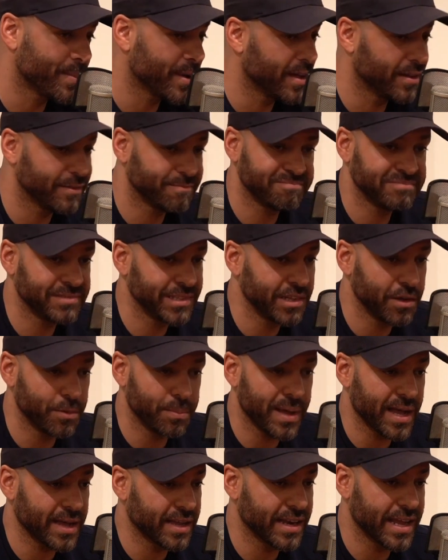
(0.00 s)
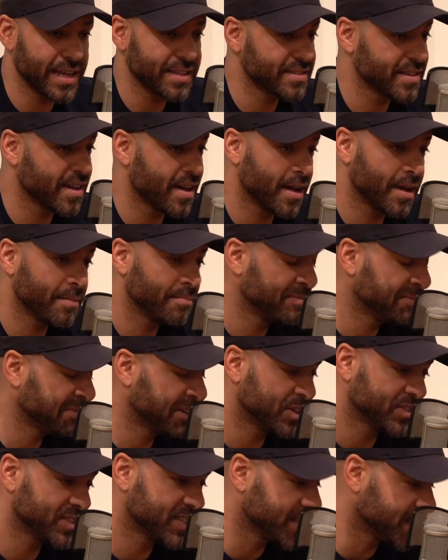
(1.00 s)
But look back at that time,
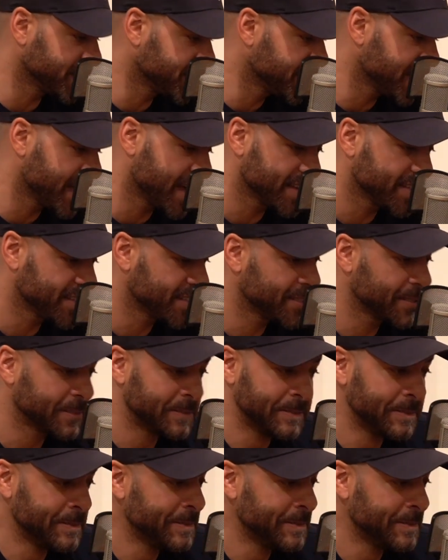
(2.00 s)
good success.